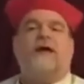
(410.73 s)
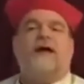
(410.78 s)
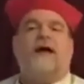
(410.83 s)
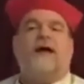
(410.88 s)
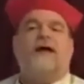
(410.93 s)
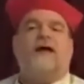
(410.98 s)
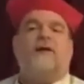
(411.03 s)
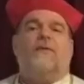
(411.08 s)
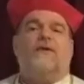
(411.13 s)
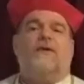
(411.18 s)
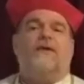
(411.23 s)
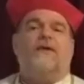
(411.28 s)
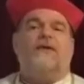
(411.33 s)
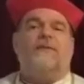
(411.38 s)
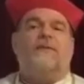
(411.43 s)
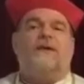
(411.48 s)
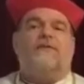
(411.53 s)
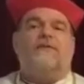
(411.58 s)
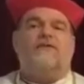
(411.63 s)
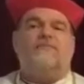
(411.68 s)
And he wanted
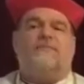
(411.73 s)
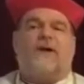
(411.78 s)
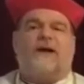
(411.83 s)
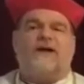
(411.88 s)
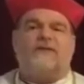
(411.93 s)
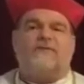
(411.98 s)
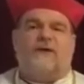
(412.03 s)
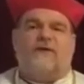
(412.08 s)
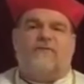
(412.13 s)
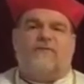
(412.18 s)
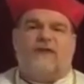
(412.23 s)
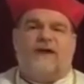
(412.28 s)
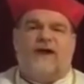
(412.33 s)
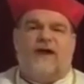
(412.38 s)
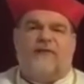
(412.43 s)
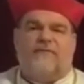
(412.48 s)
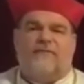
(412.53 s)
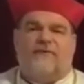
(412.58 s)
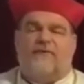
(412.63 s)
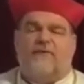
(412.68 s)
to be responsible for
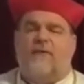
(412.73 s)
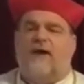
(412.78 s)
every